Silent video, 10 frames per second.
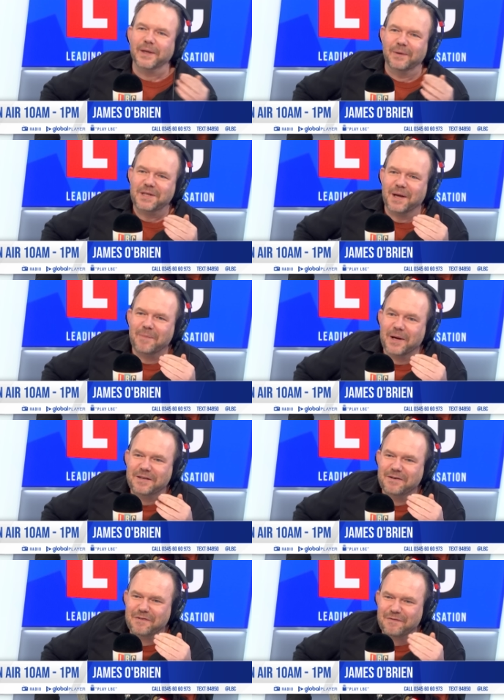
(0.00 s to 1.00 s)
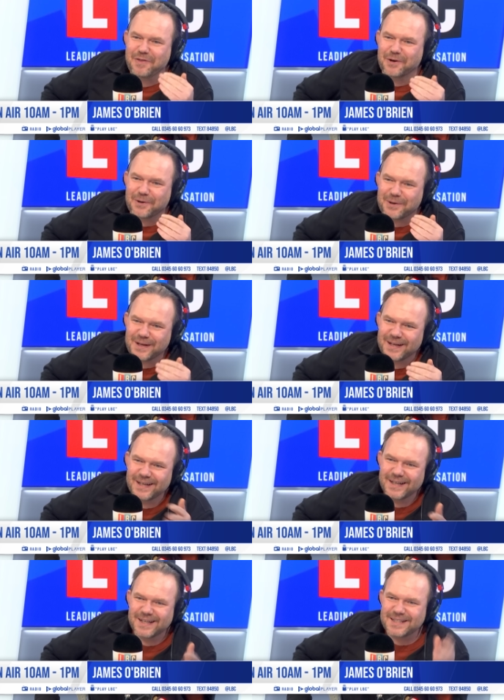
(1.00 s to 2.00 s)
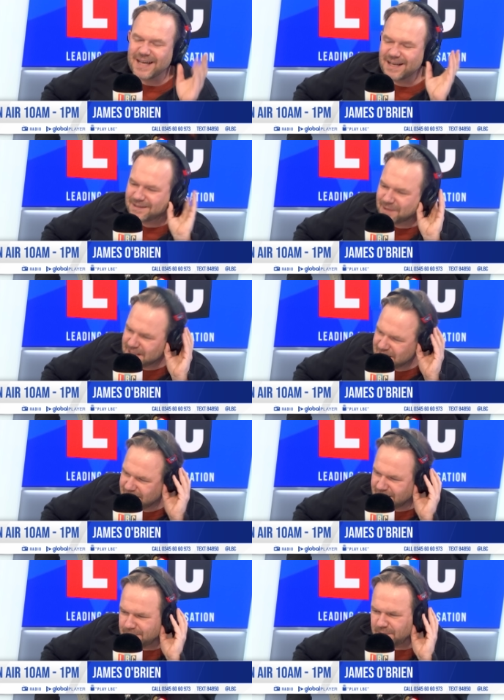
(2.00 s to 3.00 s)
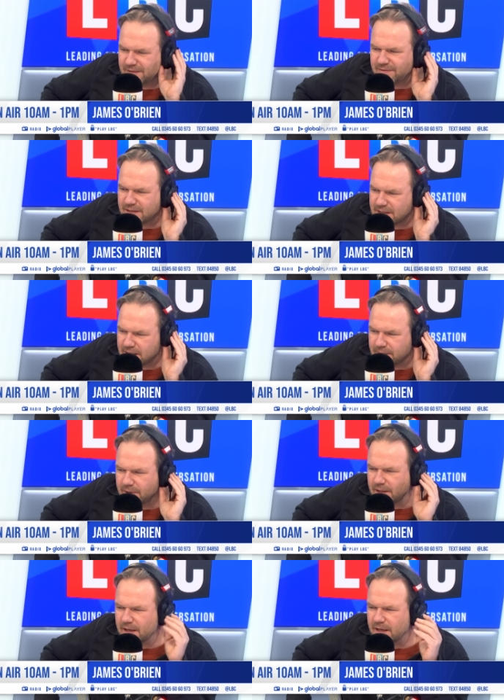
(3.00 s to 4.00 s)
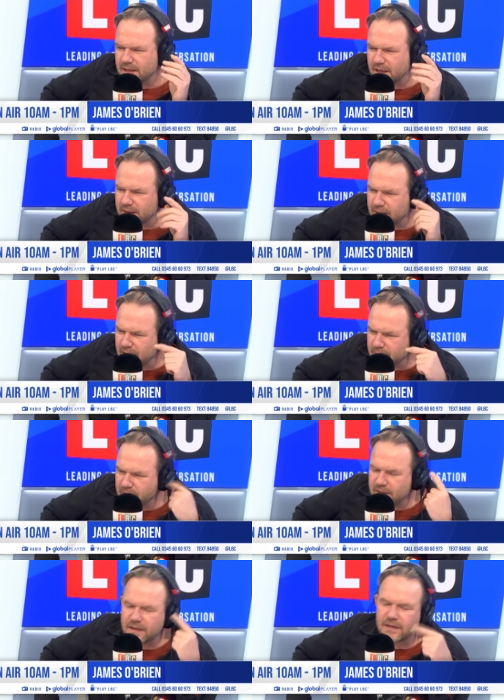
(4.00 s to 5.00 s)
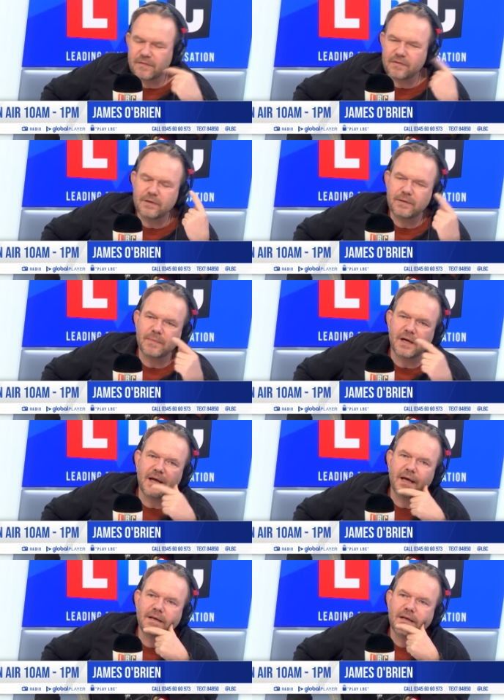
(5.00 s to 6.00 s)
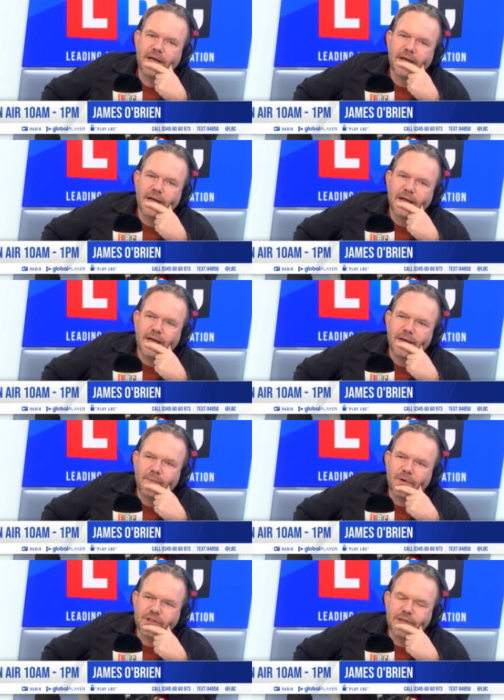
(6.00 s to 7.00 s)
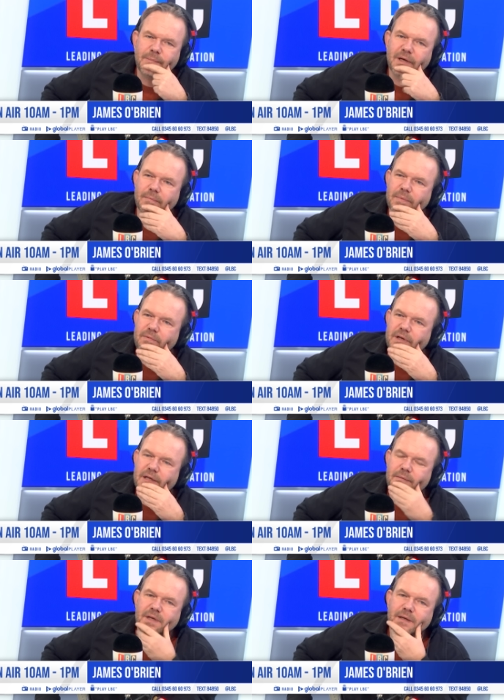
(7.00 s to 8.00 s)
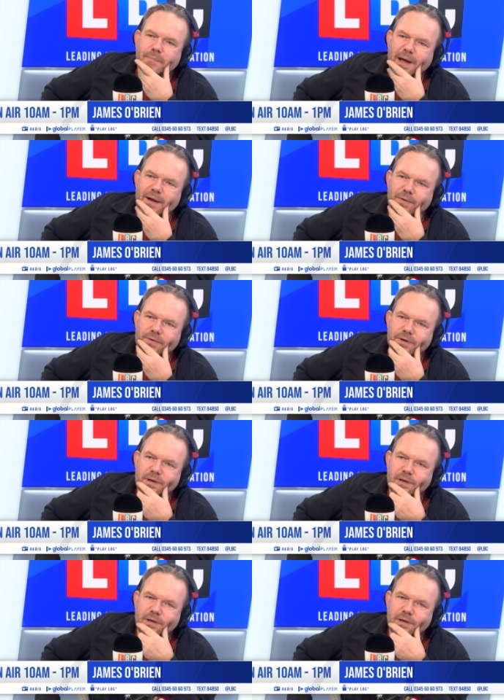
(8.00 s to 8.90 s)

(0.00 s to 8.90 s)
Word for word: which I might have thought 10, 20 years previously. But I, I, I went through in my head what she might be ringing me about.